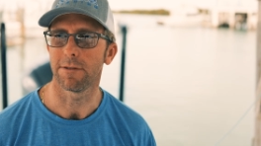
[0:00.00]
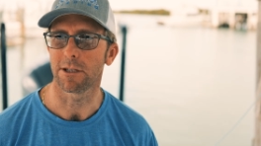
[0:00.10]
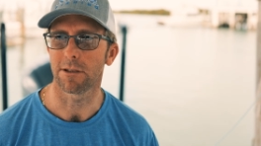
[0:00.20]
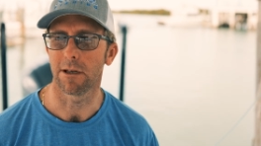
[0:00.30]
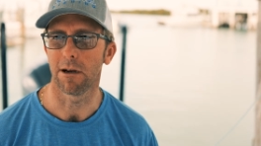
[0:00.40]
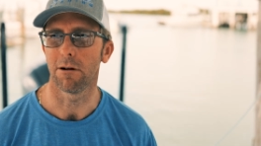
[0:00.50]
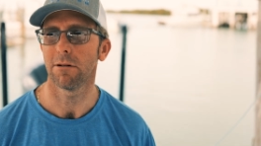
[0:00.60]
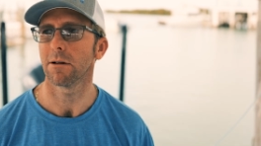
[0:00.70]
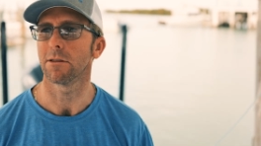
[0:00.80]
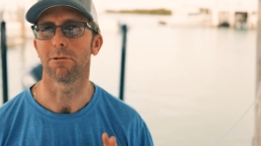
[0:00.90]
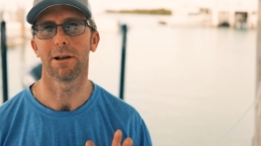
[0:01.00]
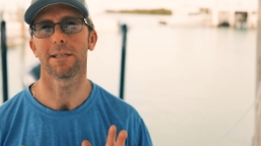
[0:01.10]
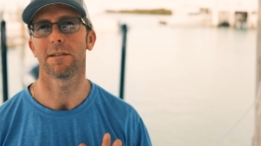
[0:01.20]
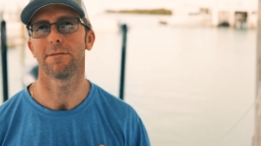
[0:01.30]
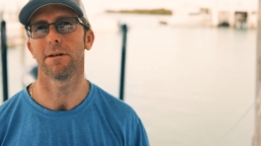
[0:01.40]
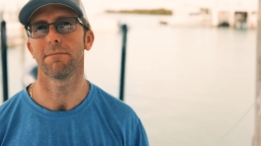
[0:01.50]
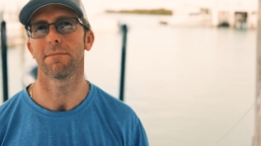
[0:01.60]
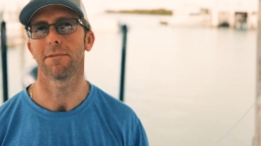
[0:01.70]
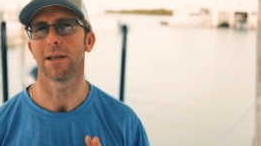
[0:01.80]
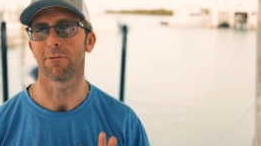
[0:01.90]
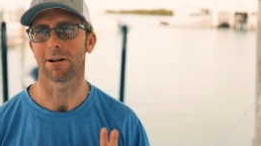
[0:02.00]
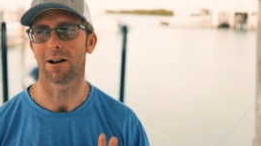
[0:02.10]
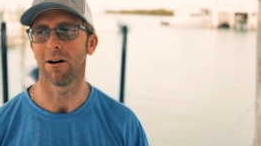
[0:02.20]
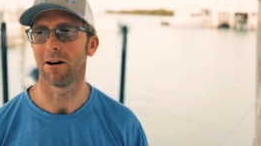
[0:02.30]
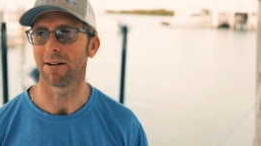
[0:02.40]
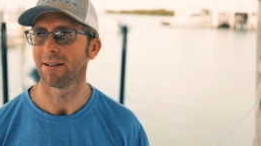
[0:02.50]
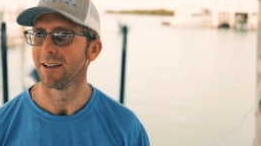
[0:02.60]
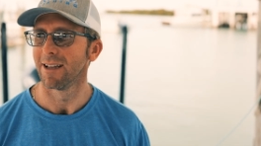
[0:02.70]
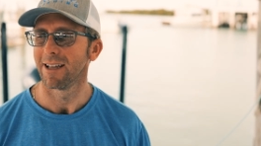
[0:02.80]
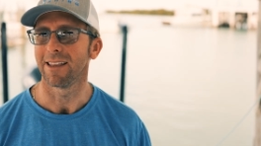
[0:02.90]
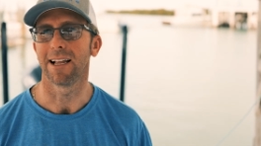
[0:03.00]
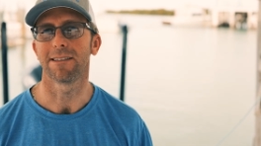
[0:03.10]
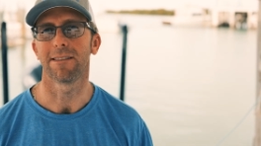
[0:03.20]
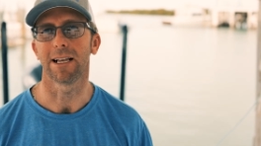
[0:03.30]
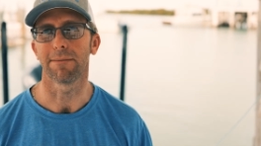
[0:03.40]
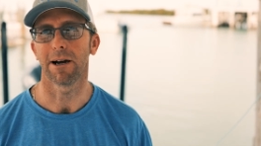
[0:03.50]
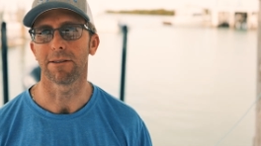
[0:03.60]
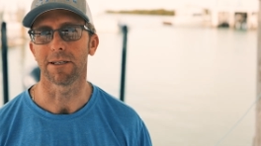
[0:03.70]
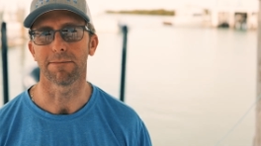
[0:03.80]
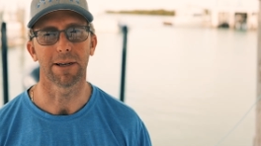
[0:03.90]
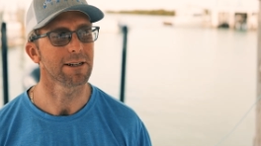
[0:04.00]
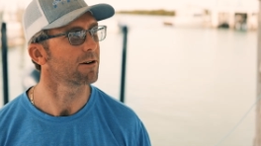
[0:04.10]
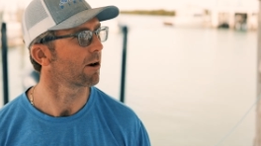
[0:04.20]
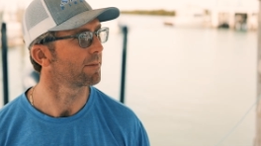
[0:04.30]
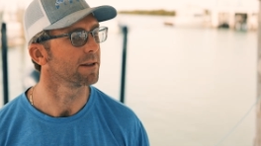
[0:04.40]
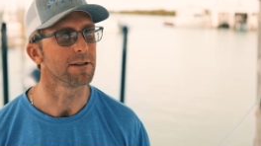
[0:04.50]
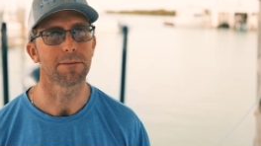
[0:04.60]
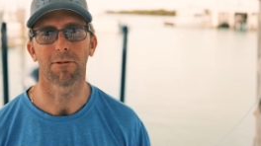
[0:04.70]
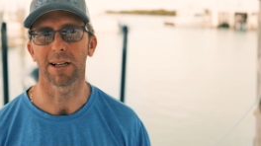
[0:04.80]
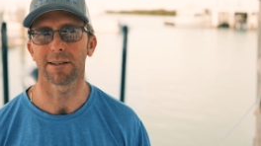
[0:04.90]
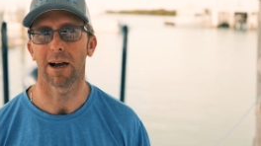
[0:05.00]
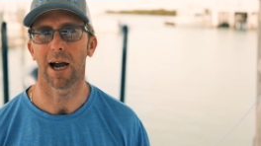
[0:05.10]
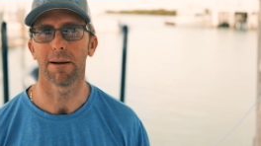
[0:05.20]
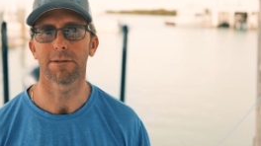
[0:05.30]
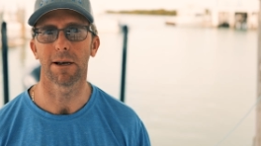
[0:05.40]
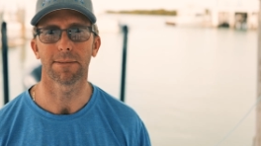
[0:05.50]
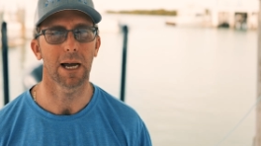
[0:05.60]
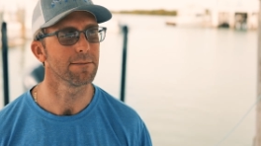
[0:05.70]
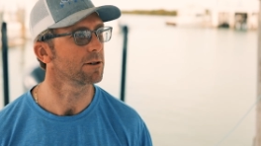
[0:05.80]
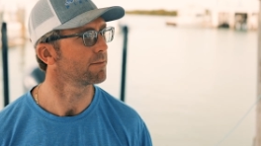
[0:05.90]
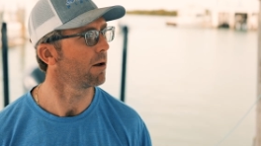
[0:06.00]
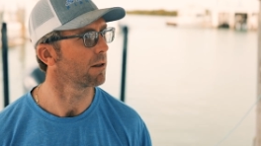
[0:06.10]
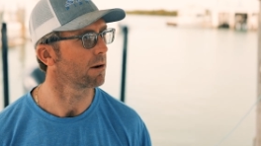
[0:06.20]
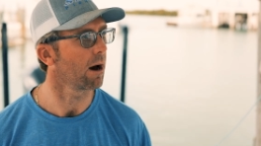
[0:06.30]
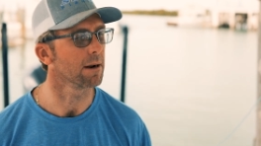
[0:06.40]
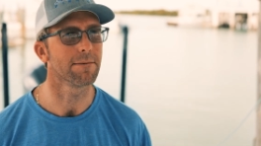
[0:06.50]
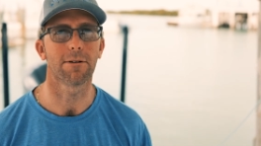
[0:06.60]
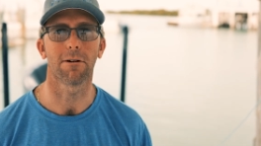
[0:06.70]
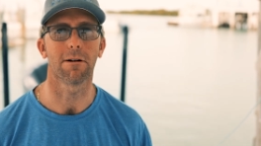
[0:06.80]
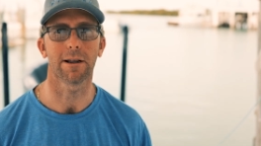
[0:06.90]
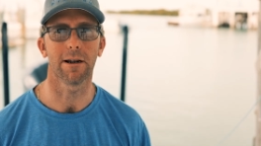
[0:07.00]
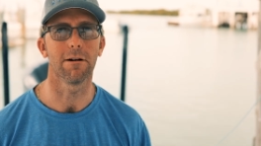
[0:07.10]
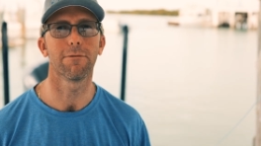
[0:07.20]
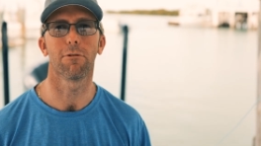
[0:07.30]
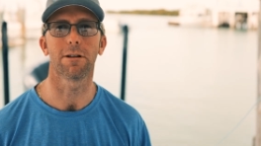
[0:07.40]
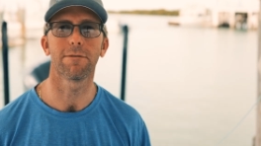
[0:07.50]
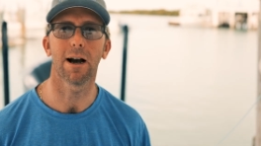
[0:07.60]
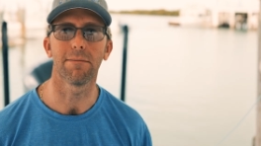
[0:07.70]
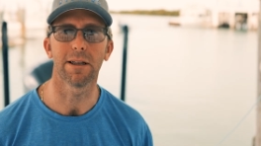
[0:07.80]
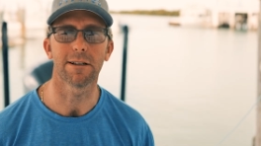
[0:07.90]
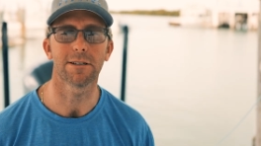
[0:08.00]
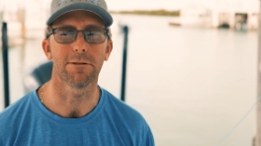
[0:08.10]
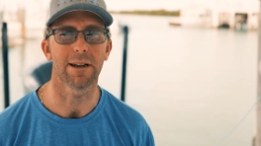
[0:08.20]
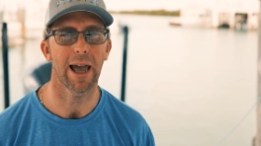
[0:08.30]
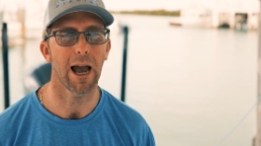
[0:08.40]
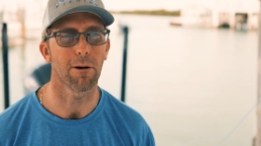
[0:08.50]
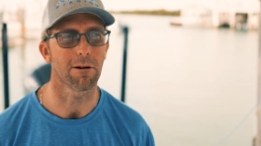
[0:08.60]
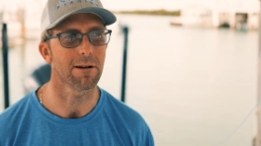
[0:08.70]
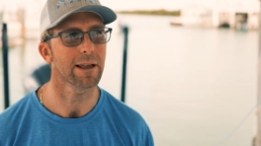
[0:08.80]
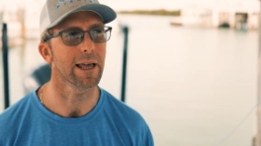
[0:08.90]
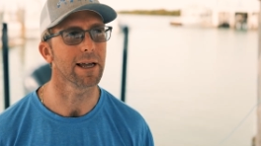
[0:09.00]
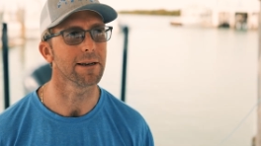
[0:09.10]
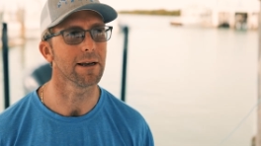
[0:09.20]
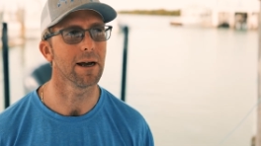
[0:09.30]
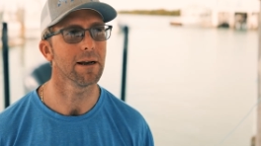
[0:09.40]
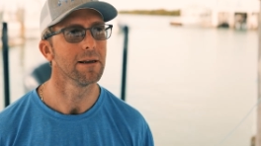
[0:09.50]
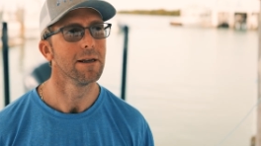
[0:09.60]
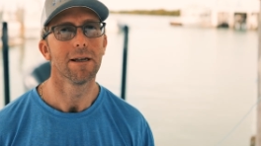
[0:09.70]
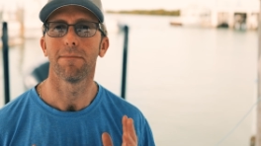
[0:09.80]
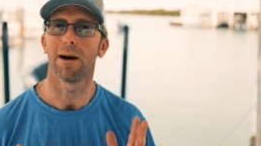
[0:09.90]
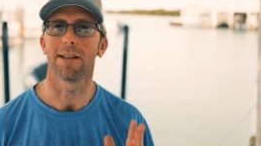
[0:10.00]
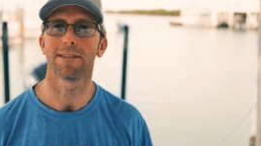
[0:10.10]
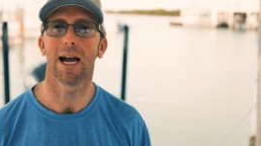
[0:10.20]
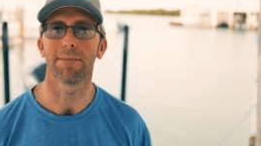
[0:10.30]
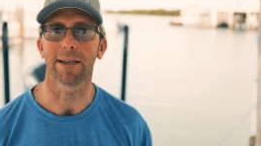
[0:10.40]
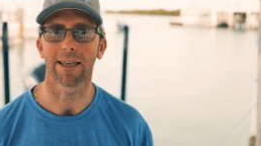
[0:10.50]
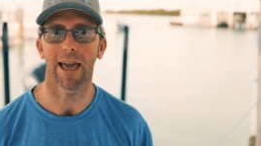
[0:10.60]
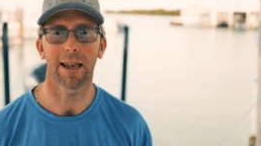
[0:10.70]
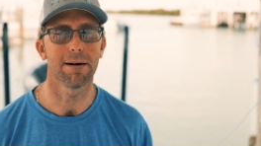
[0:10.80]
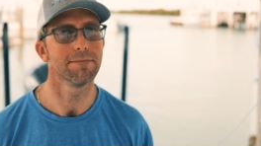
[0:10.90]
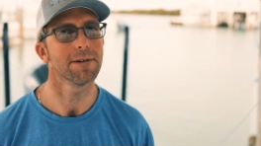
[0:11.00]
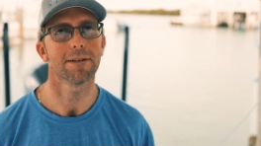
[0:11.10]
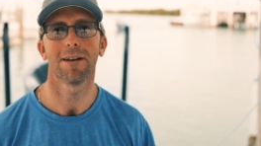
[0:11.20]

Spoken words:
fish, though, the rest of them, they were gone. That's the thing about these big tarpon in the springtime. Sometimes you're pulling on them for 45 minutes to an hour, and by the time you get them,